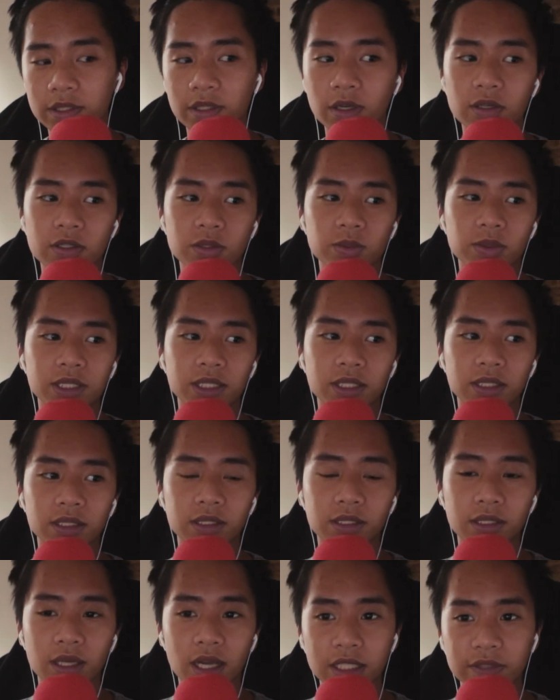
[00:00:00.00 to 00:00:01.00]
goes with
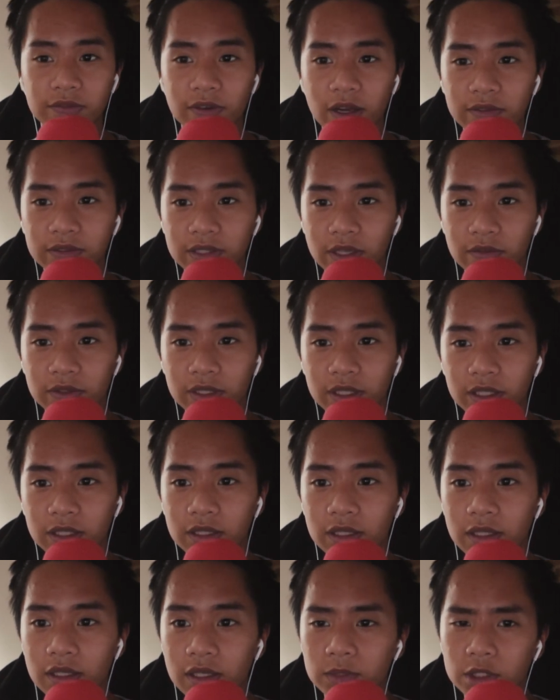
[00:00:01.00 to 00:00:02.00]
the x570,
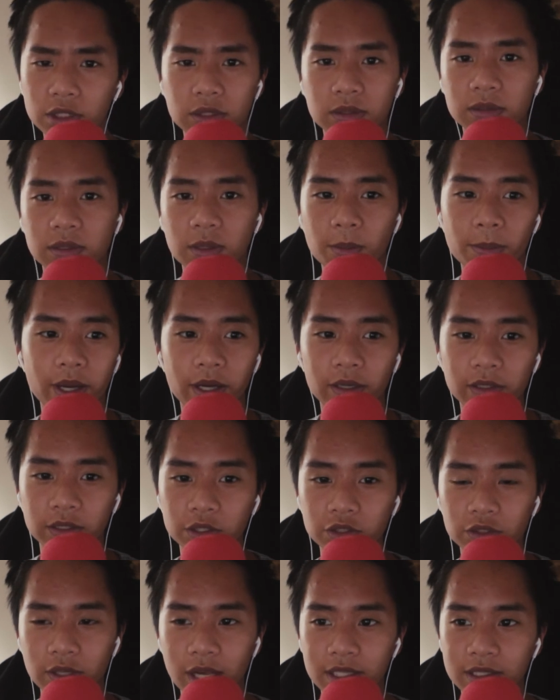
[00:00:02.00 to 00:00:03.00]
just compare and
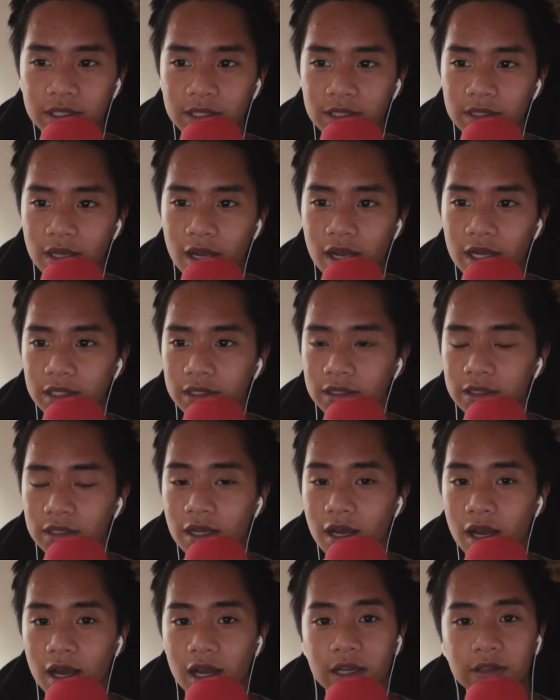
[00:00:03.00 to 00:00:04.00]
contrast aside,
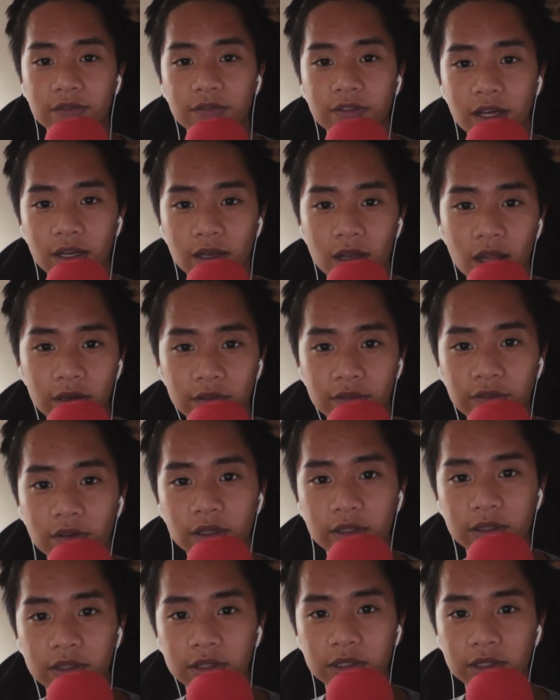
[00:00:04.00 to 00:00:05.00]
I've had a lot of
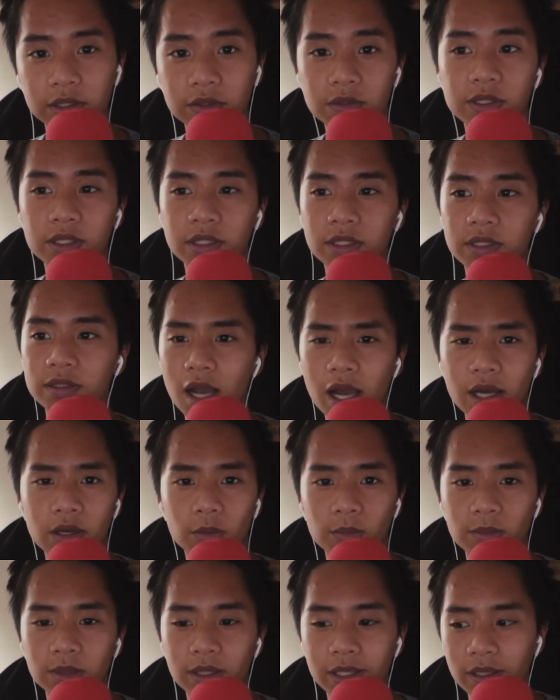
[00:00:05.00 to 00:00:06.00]
fun using it. I
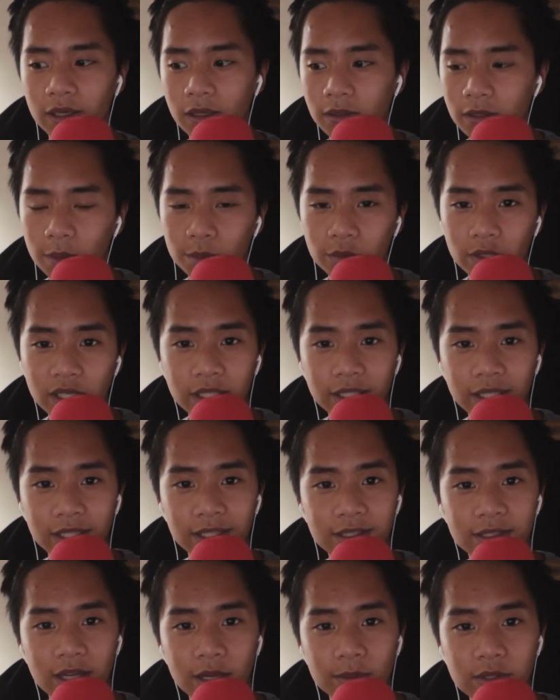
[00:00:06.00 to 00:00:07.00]
don't plan on upgrading
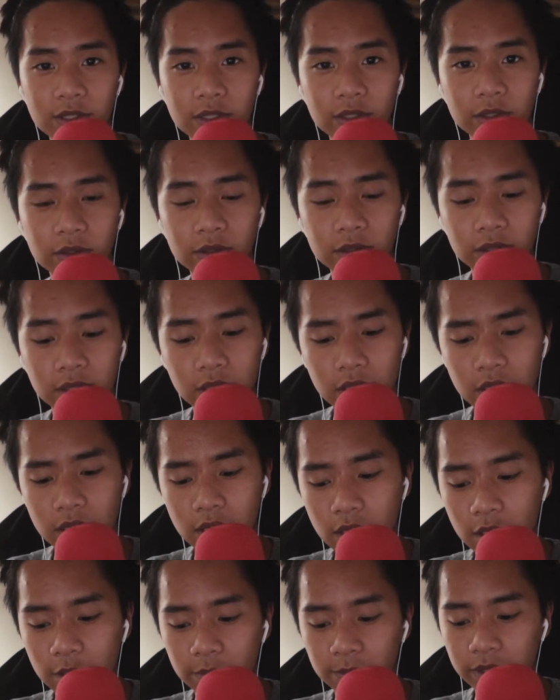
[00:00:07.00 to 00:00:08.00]
anytime soon
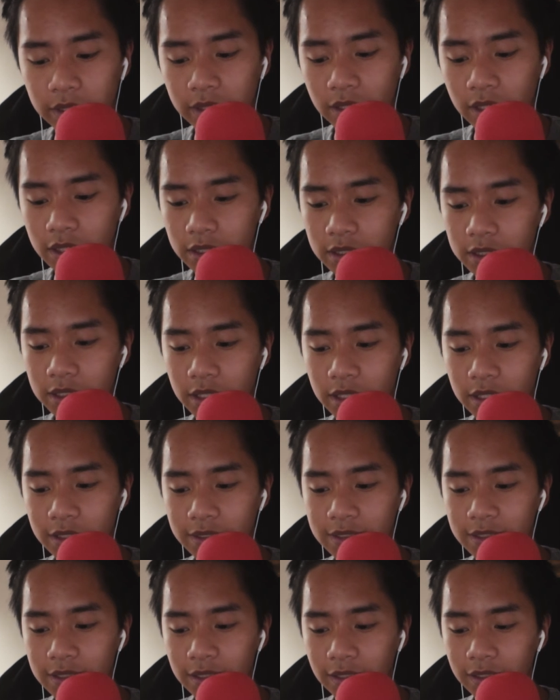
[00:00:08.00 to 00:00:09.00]
because
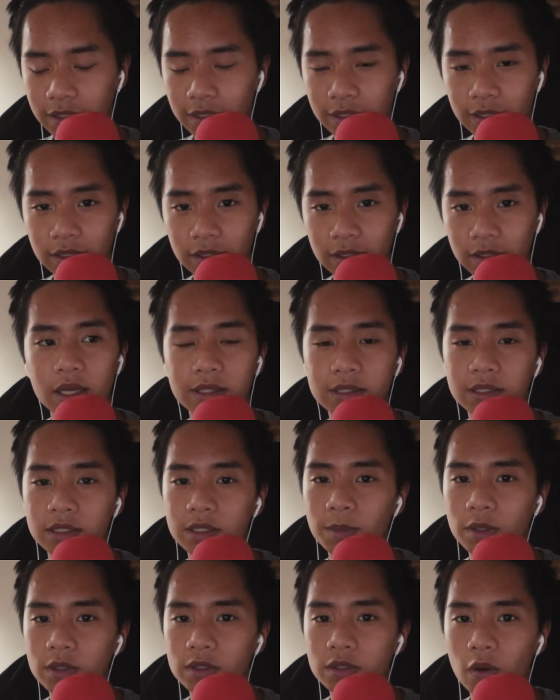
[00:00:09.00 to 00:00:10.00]
it's the
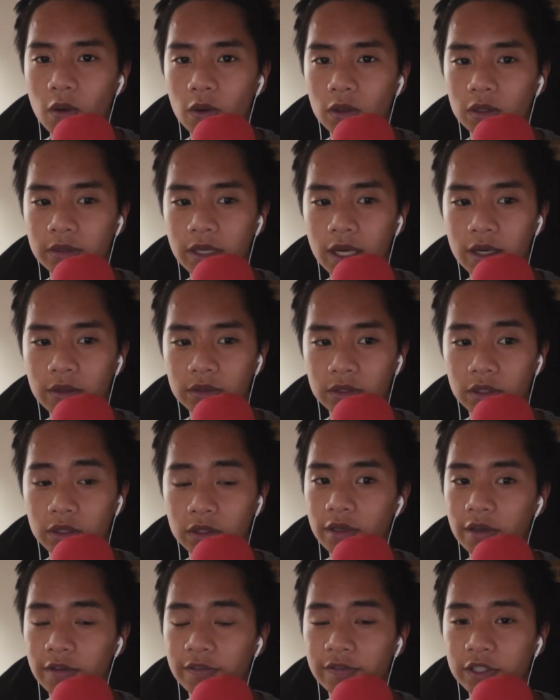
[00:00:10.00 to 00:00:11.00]
most all-around
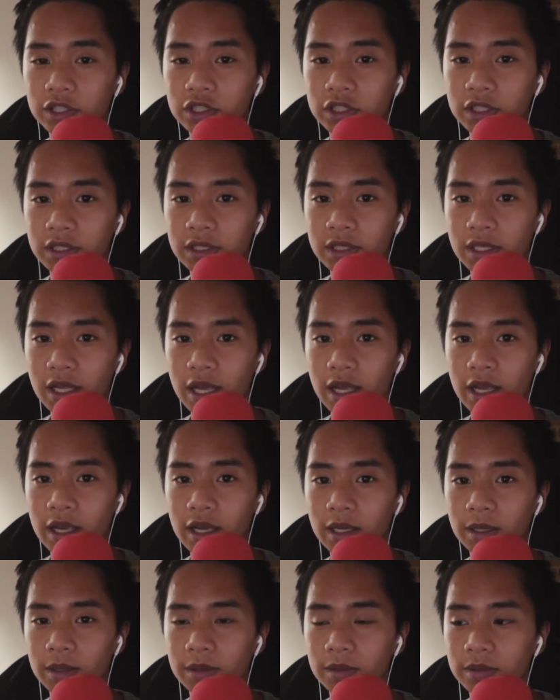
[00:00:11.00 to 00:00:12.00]
efficient
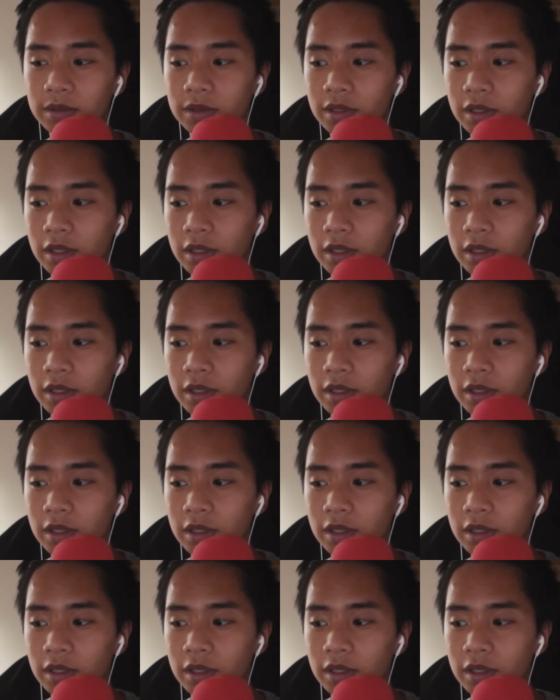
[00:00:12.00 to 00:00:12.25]
and